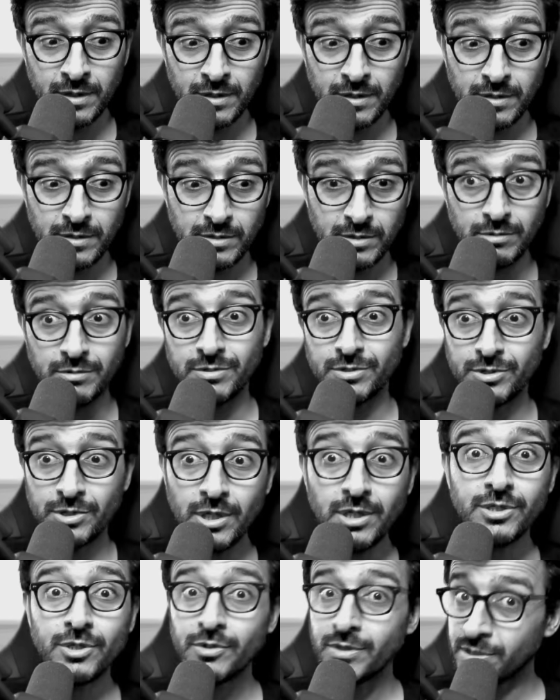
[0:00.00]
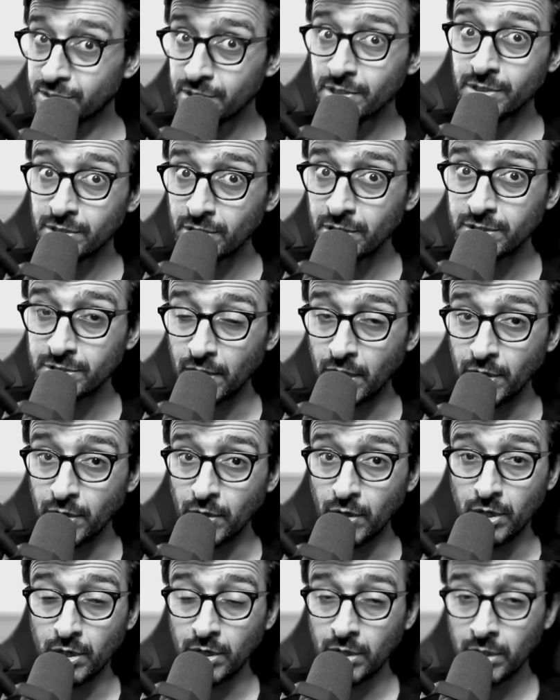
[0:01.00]
So we're still doing synchronous
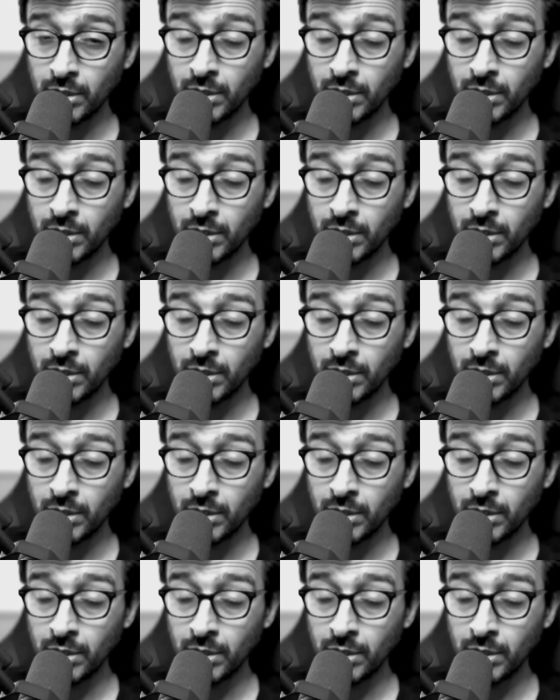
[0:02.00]
IO,